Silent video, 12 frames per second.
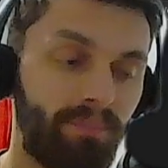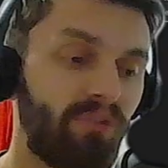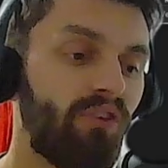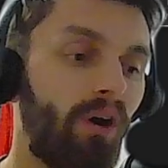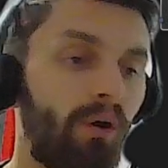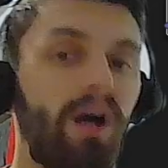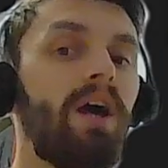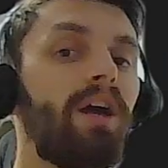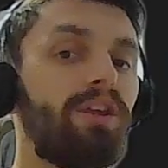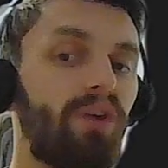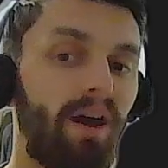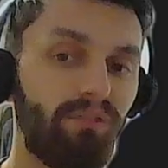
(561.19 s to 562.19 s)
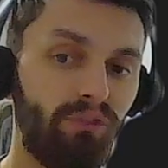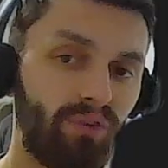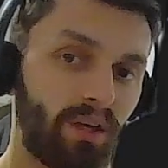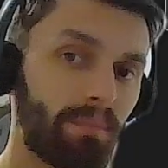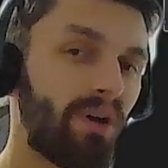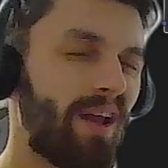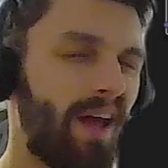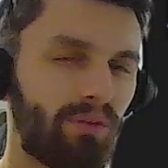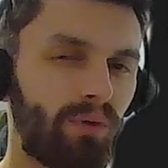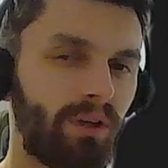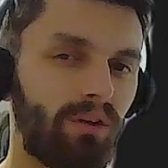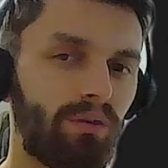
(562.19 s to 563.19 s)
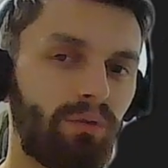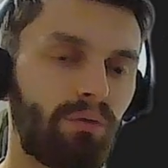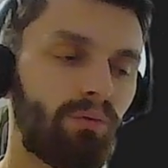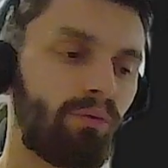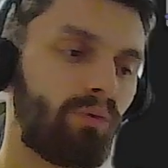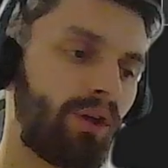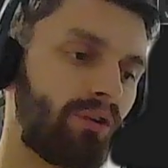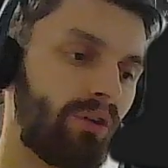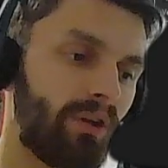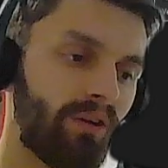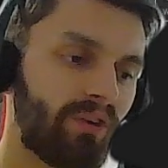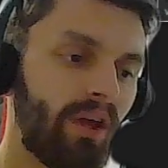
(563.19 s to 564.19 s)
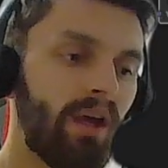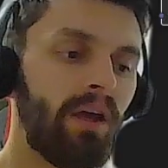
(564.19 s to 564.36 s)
So you have to think about that when you do this.